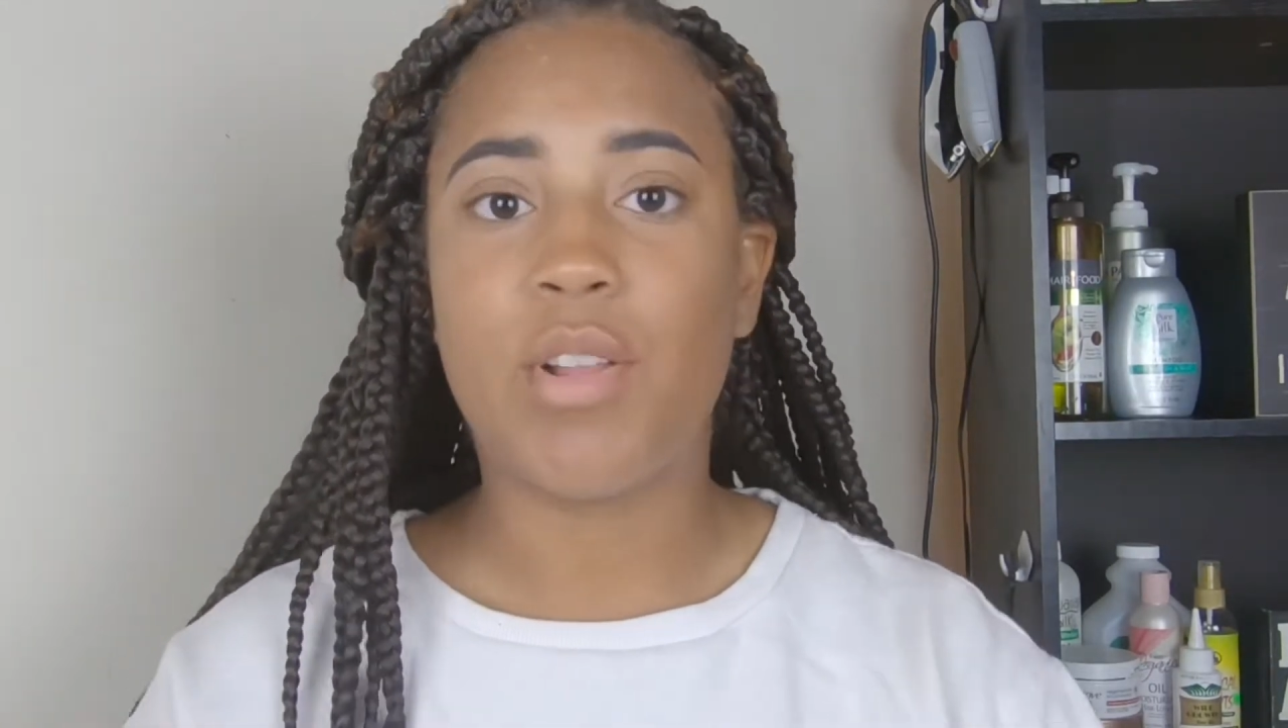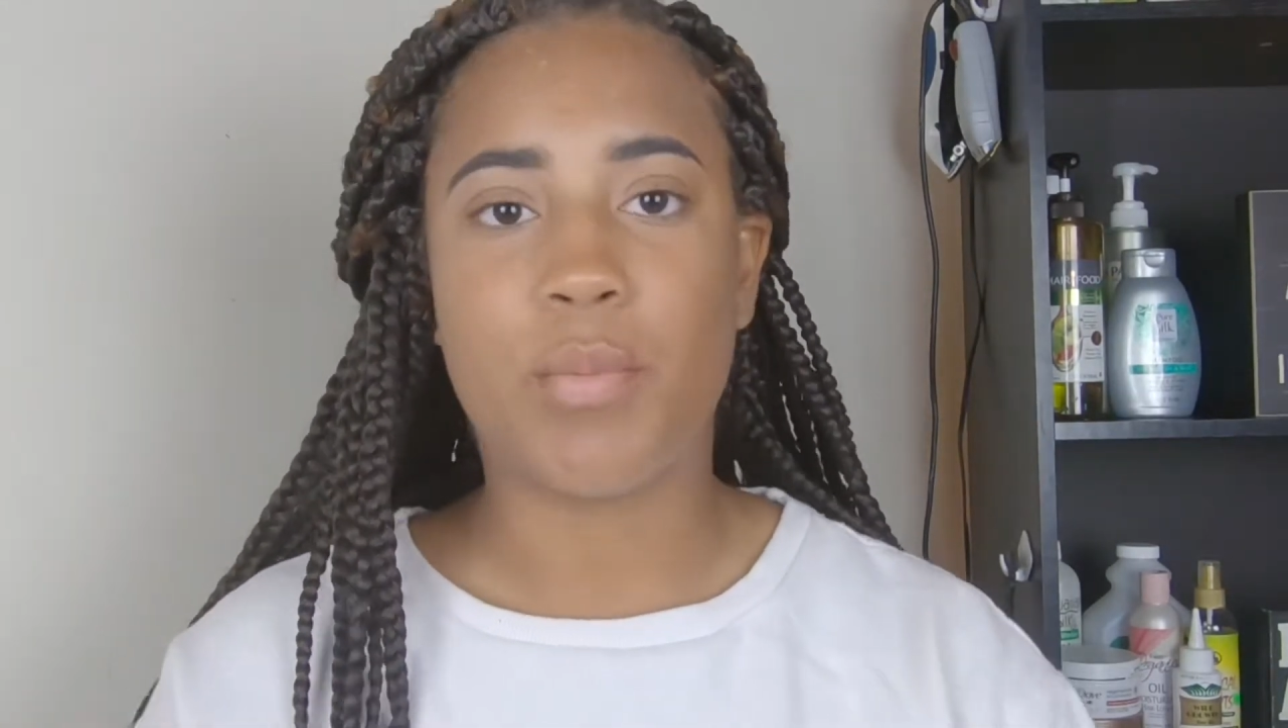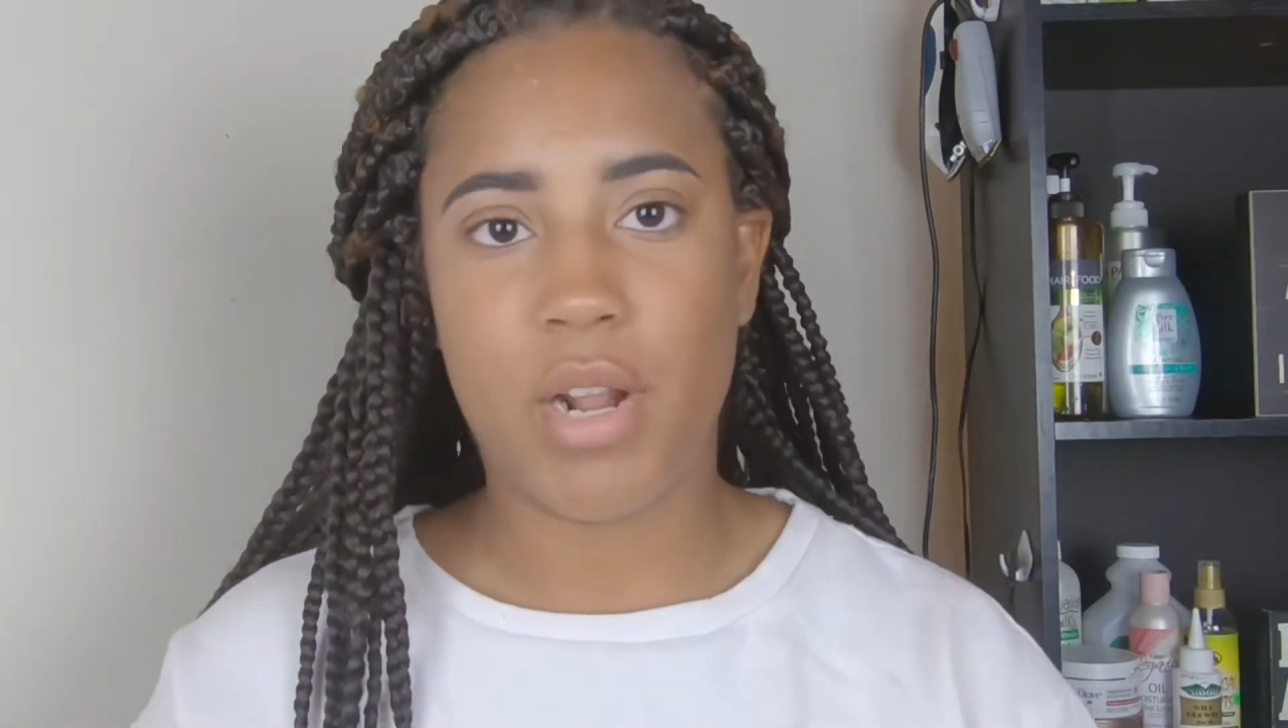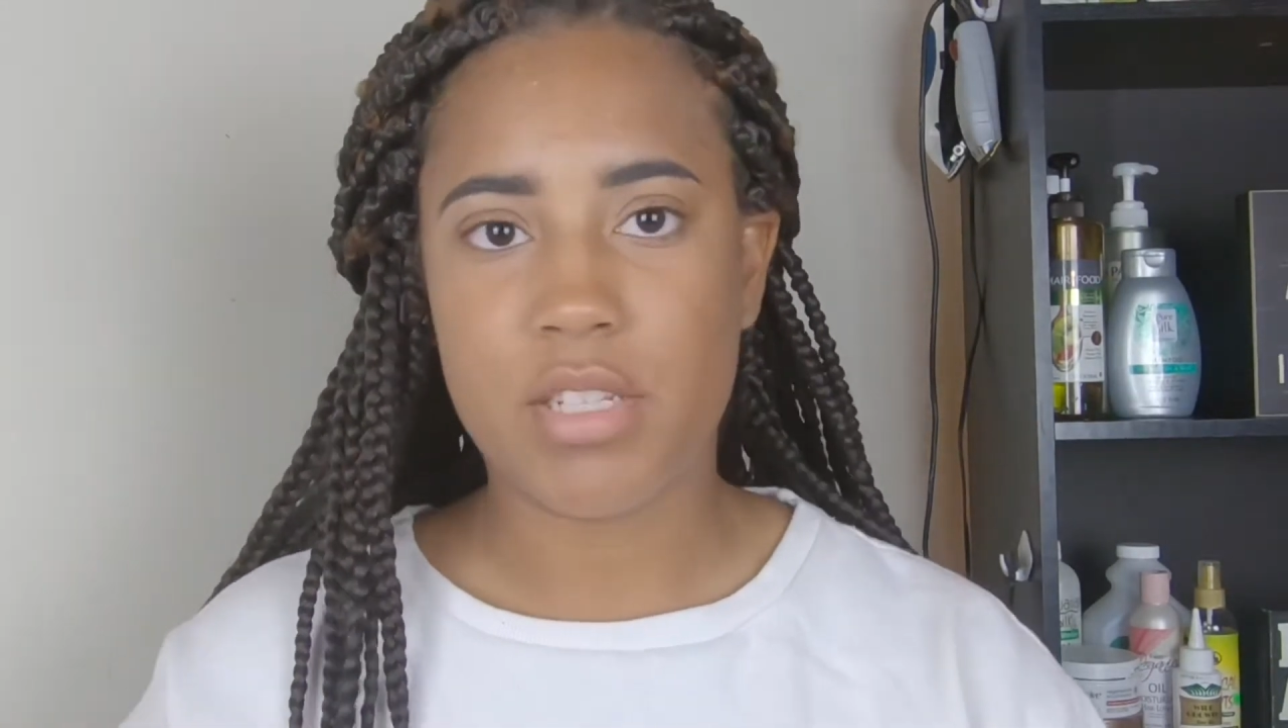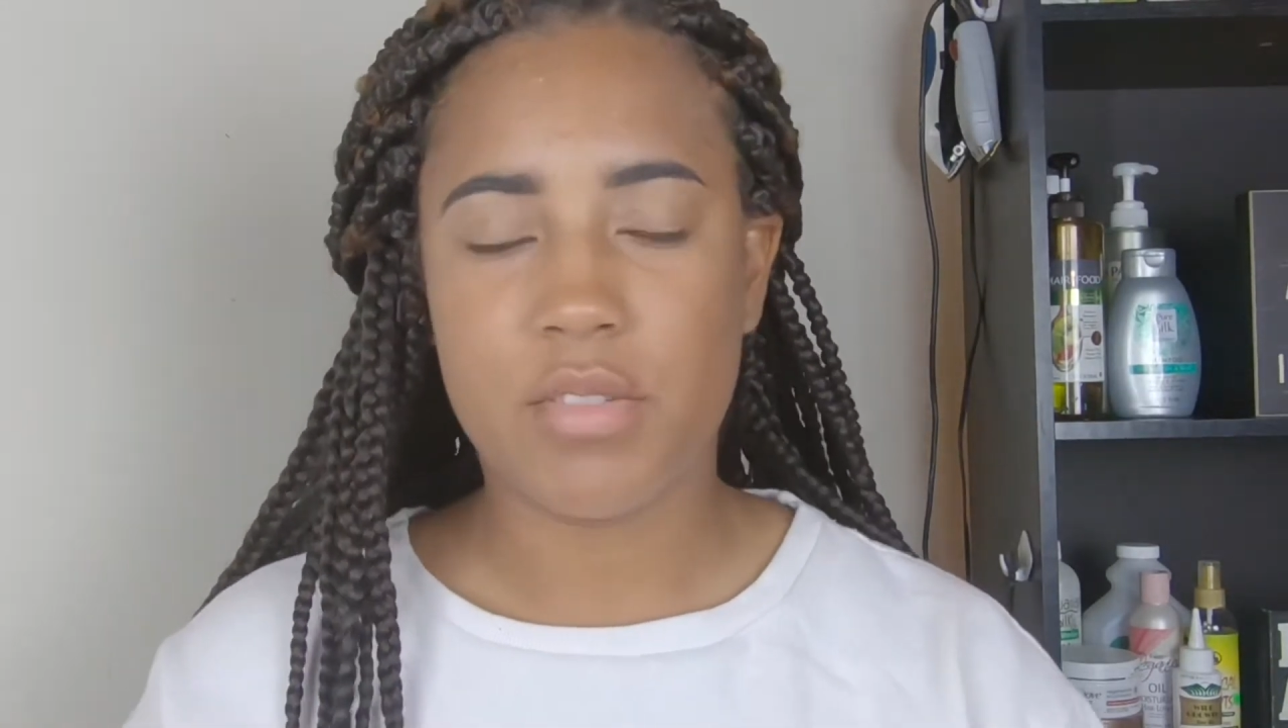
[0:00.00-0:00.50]
all the
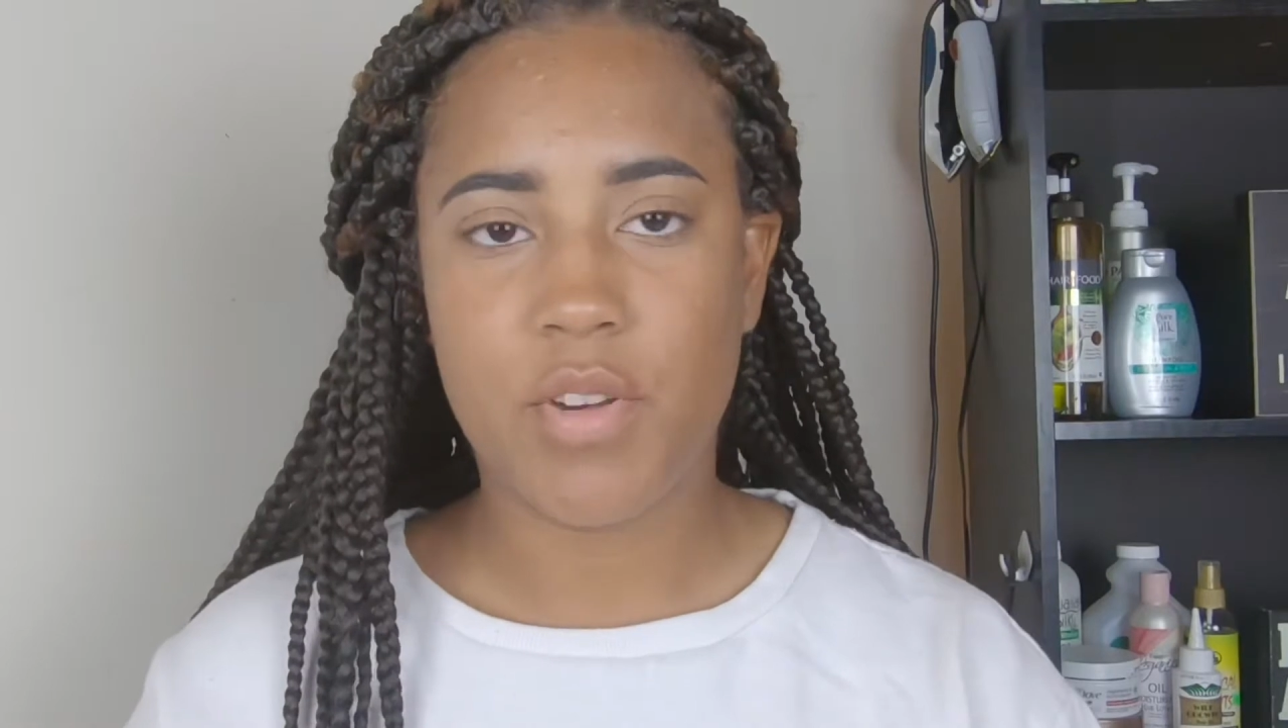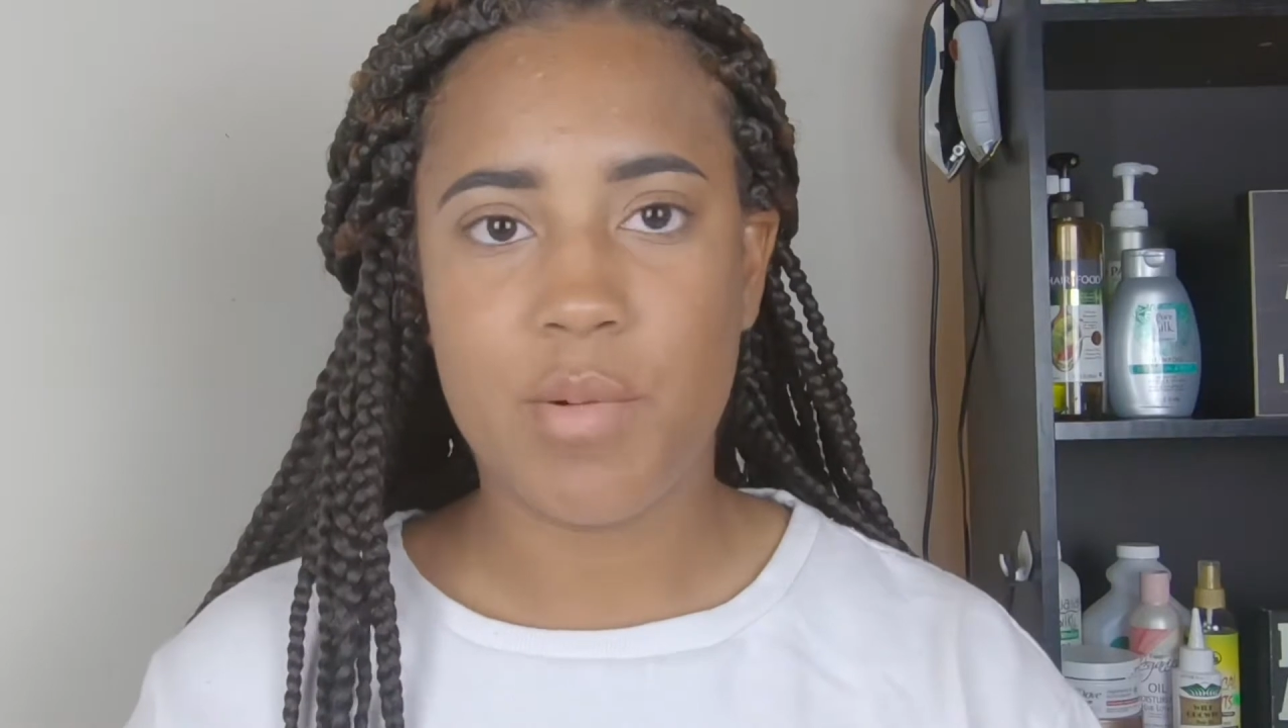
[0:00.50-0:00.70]
products in front